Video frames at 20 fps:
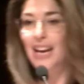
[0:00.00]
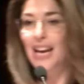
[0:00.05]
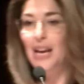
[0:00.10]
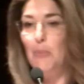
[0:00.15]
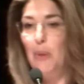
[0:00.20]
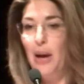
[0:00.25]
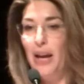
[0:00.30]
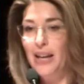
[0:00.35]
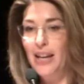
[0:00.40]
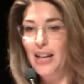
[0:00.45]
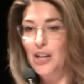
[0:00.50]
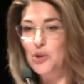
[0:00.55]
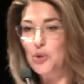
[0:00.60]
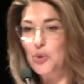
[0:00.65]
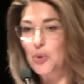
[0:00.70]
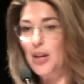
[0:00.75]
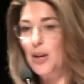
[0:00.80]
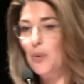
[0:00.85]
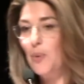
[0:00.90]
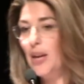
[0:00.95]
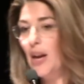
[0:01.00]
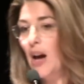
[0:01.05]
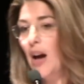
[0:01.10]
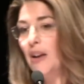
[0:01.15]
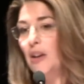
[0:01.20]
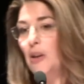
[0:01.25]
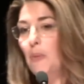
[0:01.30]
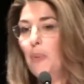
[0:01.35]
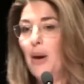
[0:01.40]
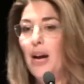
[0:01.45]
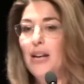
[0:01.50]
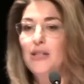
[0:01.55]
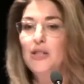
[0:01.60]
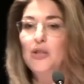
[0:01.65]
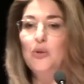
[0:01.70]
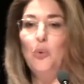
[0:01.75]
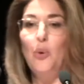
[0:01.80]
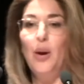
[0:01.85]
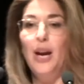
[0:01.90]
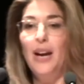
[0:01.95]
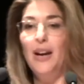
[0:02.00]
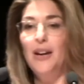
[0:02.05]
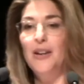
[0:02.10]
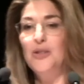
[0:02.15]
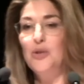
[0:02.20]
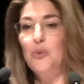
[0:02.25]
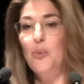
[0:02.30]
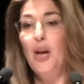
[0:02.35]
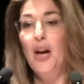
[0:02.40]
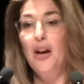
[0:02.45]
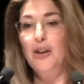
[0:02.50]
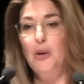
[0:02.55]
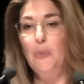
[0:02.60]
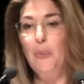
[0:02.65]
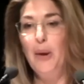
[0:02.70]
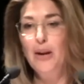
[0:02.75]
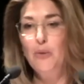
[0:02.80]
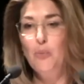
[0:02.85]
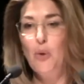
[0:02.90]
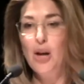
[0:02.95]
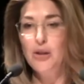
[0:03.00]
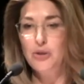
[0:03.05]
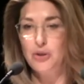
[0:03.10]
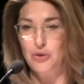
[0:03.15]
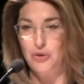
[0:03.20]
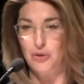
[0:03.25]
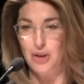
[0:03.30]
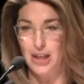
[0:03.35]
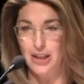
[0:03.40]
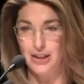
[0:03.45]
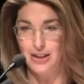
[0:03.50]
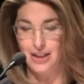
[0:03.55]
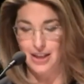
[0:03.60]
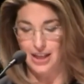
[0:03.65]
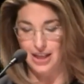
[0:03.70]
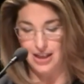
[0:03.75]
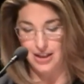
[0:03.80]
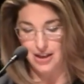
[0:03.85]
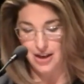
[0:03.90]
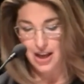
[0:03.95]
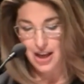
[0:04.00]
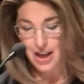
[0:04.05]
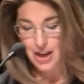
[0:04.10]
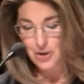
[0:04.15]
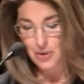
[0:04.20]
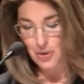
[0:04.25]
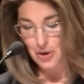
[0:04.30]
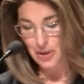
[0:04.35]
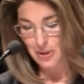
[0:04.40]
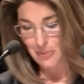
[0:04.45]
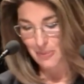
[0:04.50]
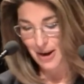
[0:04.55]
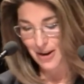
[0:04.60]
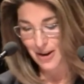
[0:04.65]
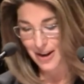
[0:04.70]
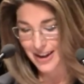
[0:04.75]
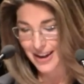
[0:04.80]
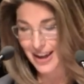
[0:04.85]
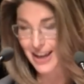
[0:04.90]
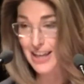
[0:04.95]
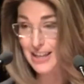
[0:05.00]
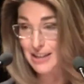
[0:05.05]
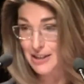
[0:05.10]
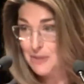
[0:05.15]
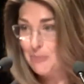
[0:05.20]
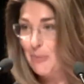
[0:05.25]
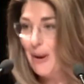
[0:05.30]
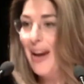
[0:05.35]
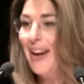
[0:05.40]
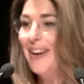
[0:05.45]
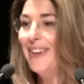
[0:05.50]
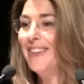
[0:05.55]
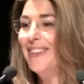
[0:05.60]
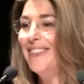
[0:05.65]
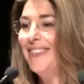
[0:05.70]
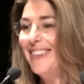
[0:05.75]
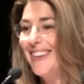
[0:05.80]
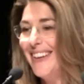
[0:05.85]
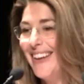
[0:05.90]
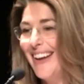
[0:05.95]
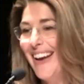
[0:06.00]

In my country, we occupied squares, we occupied Wall Street in North America, inspired